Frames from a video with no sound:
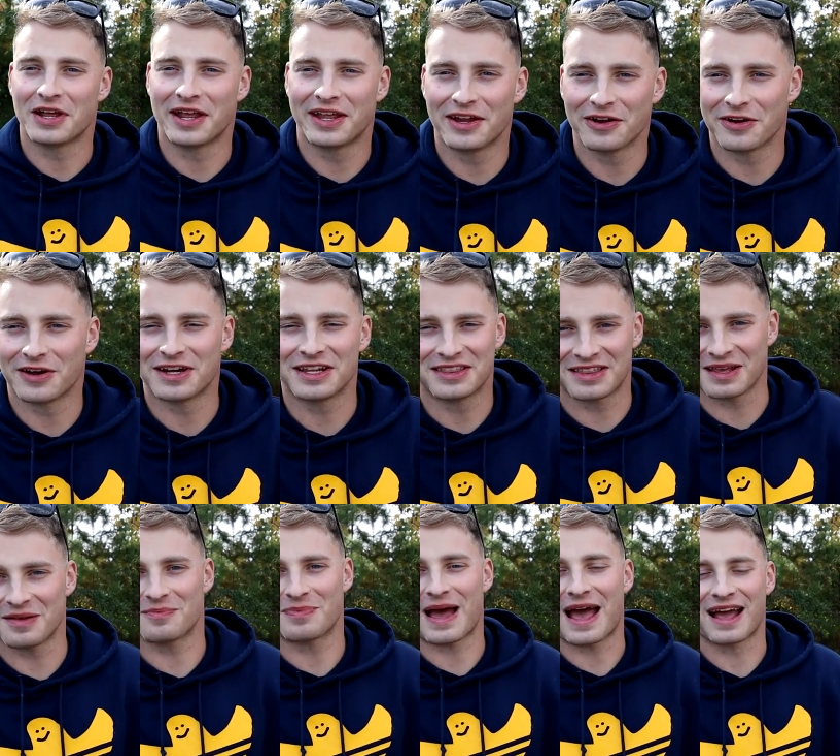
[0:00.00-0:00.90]
hear
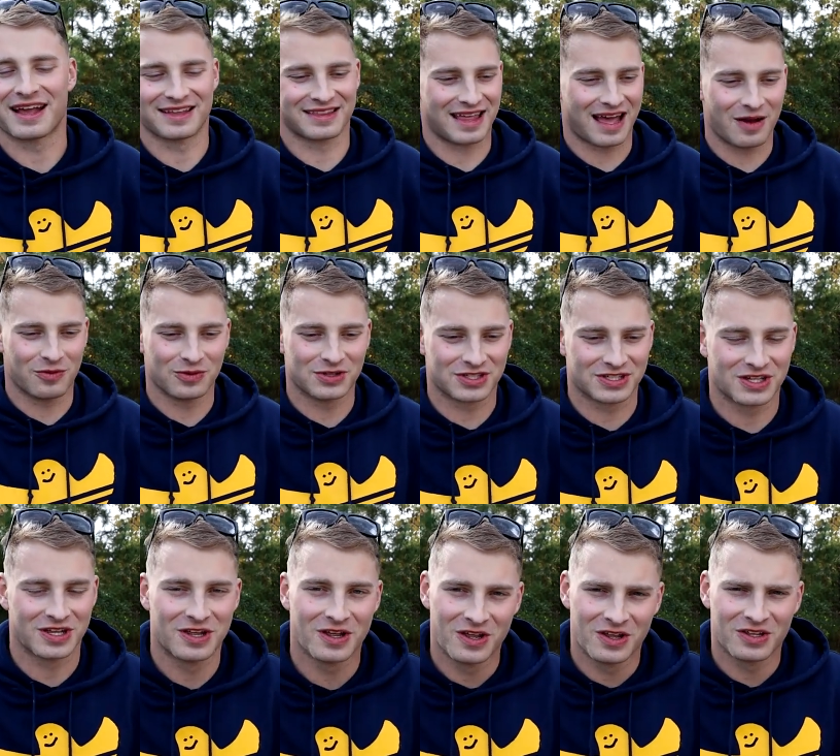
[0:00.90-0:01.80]
anything back. And that
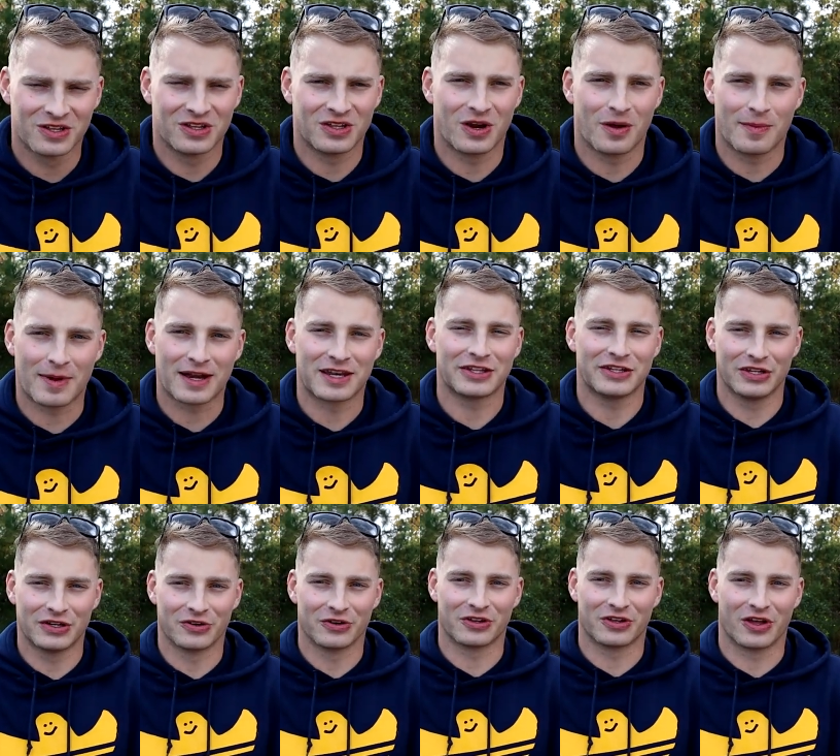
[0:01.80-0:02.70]
was, you know, about a
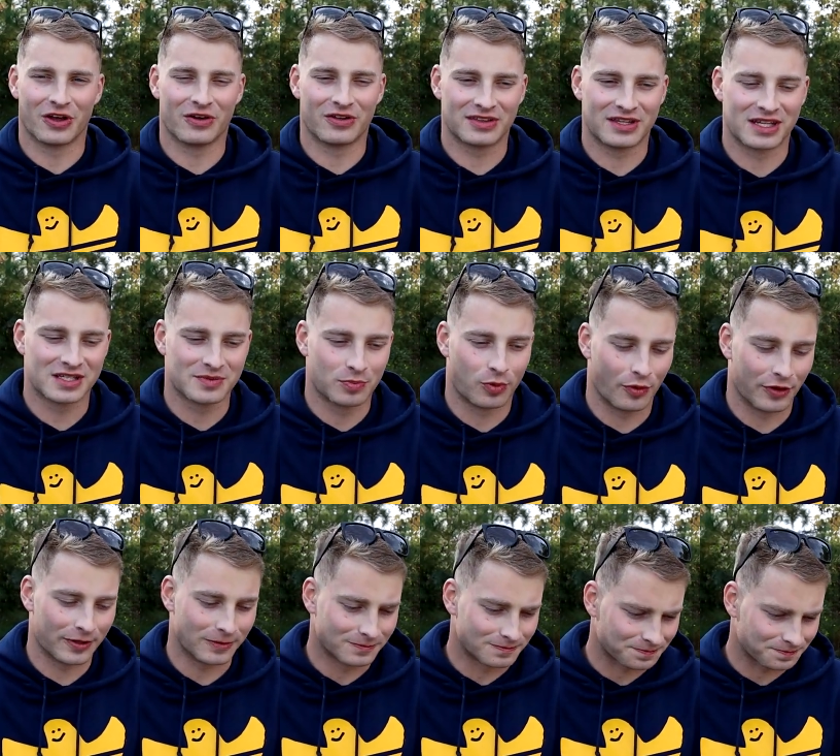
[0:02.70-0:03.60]
year year ago at this
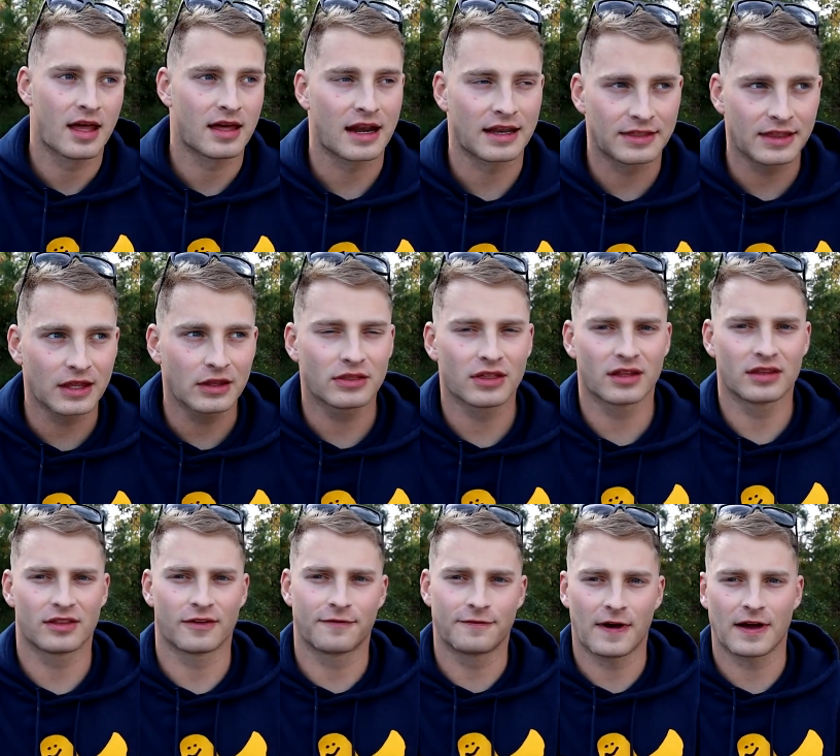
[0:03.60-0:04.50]
point. And I think
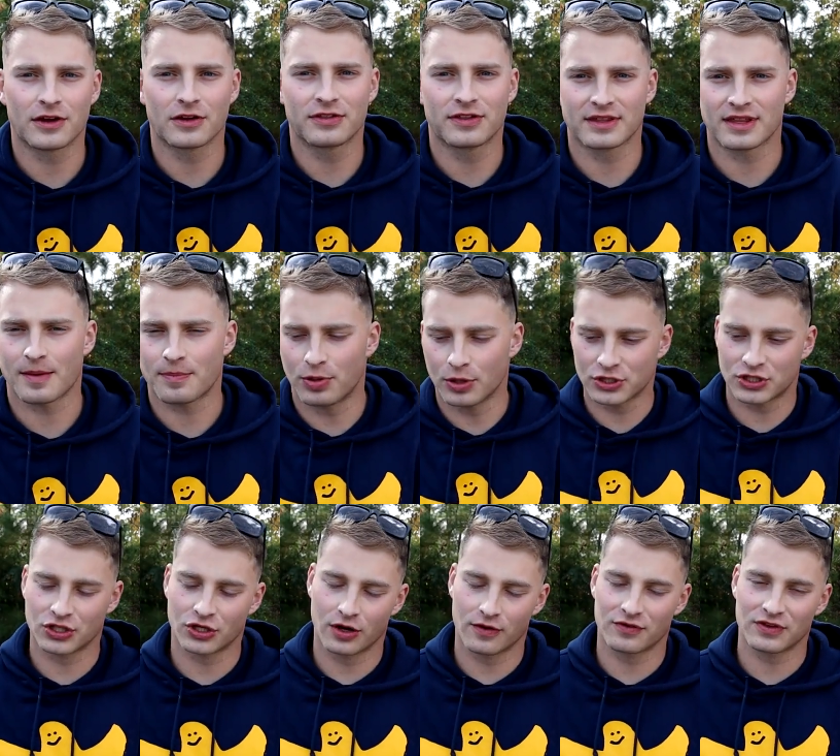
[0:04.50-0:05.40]
the, the final thing that
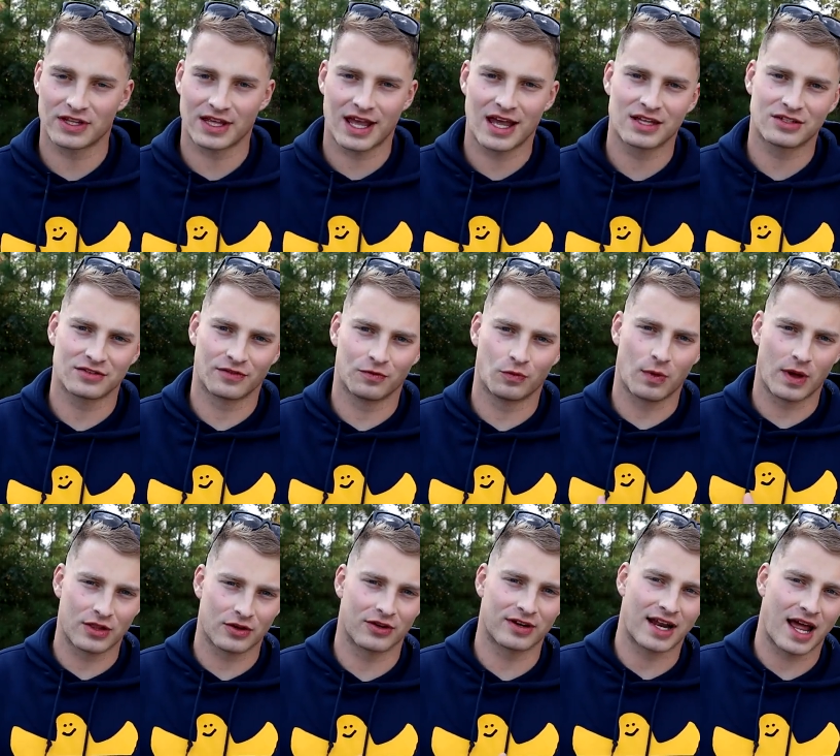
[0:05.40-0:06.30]
pushed it over the edge of
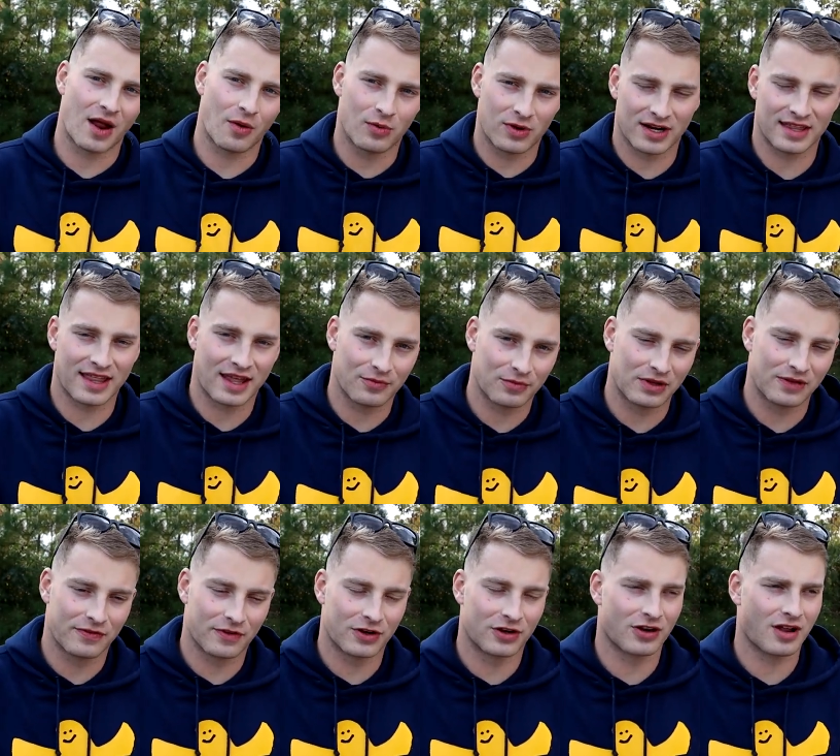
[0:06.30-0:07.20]
whether or not I wanted that
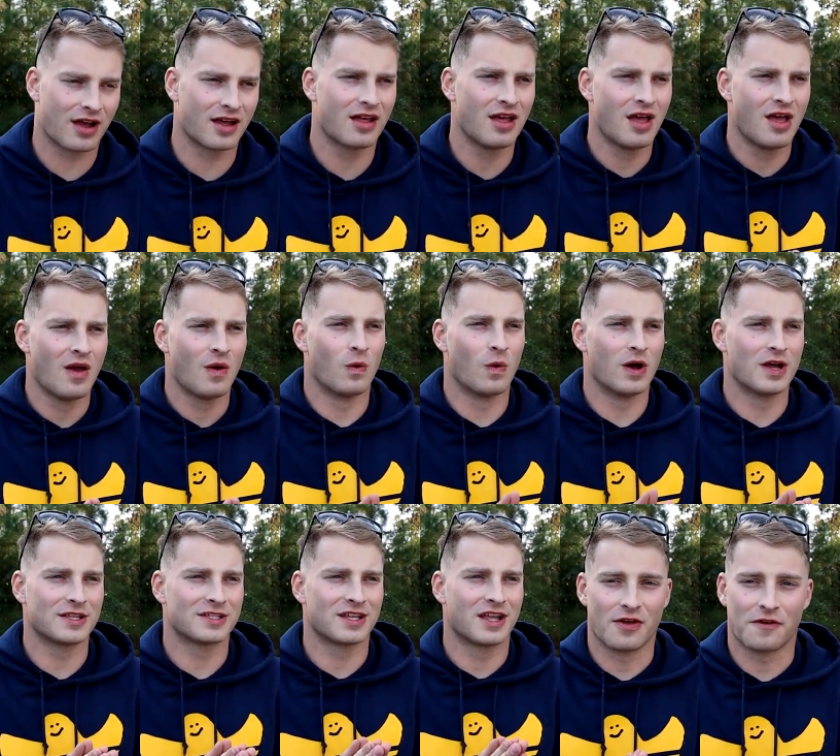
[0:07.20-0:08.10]
refund or not
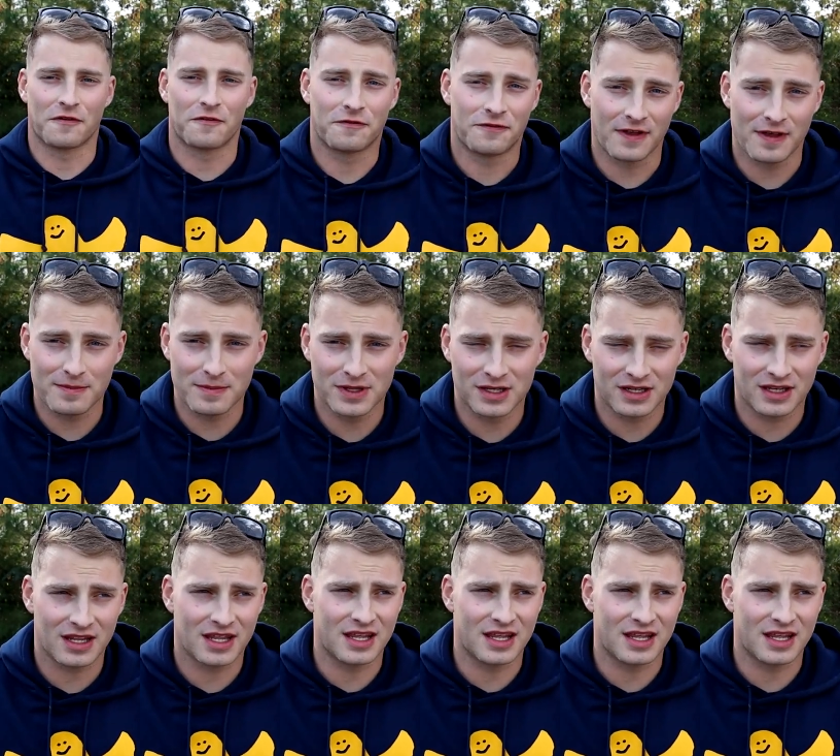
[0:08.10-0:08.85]
was the fitment